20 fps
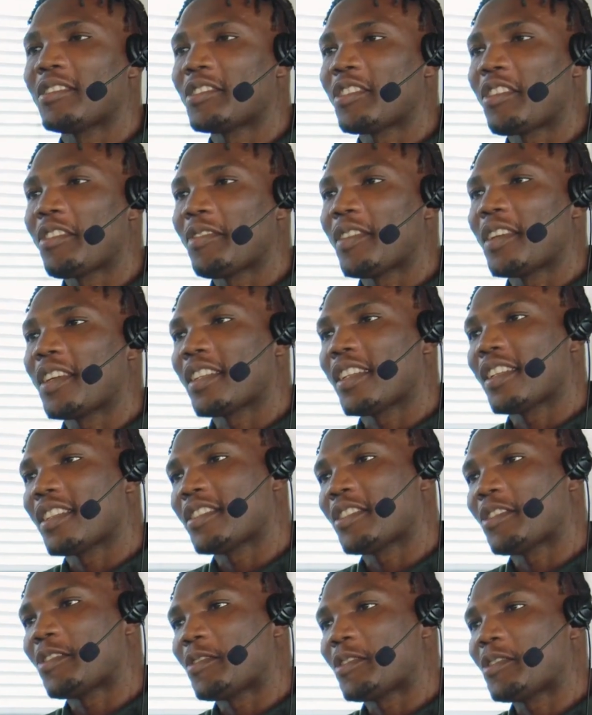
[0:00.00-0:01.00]
perceive
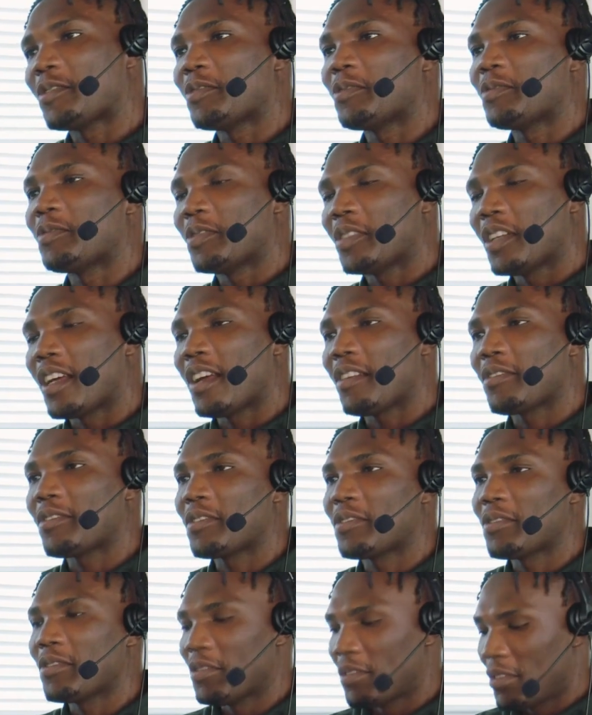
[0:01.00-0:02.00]
themselves and how they
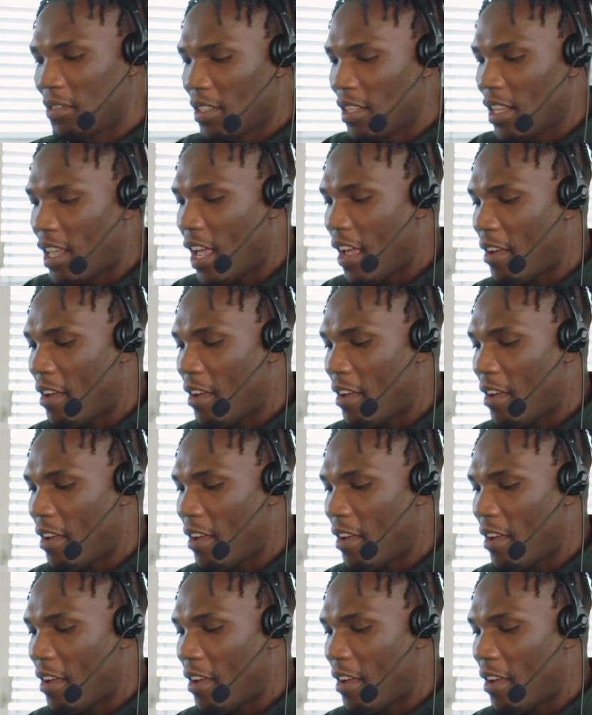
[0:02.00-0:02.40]
want others to